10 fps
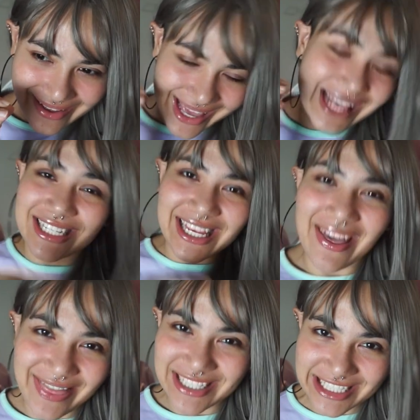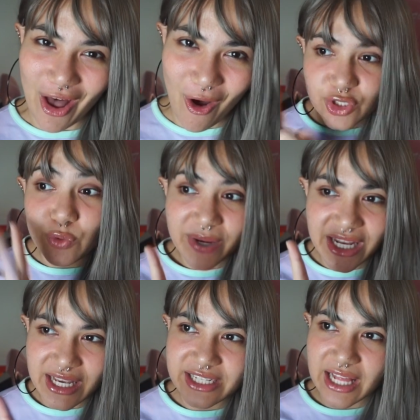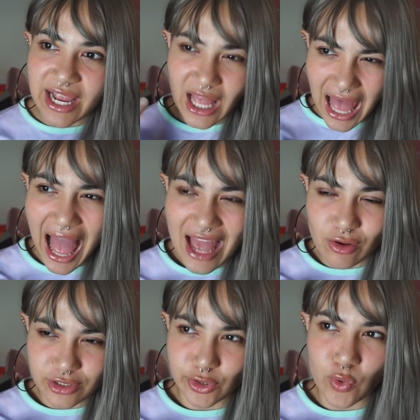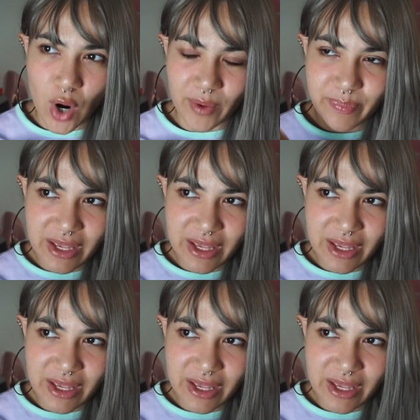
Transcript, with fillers: inside this song. Two meanings. Like I also want